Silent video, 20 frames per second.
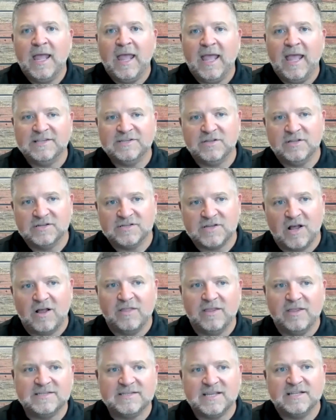And so there's
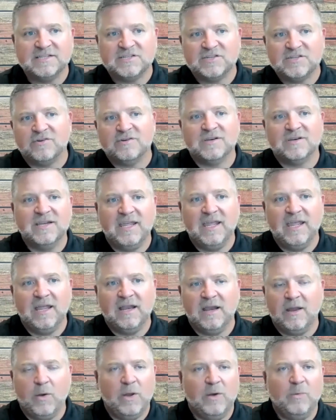all this uncertainty,
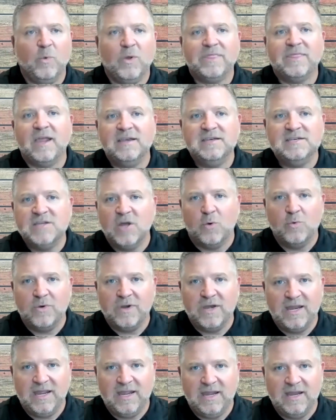and what they
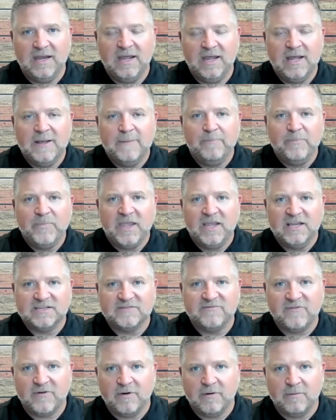don't need is
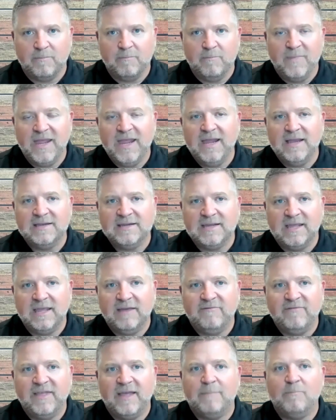for me to
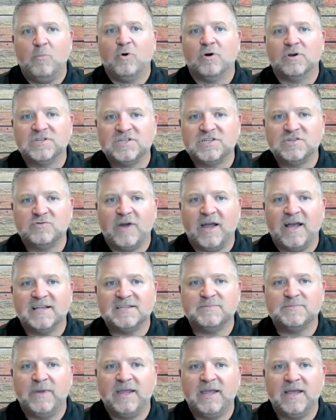give them more
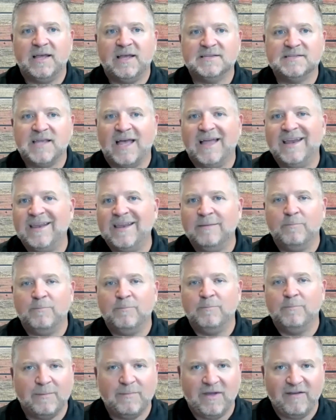stress because I didn't
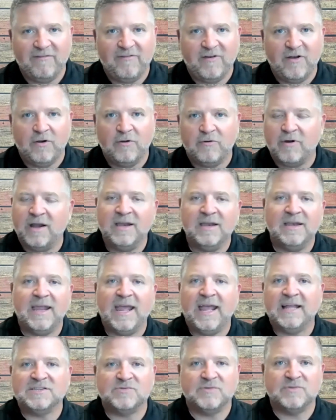pick up my phone or I didn't
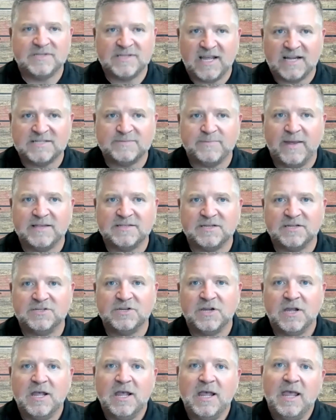answer a text message.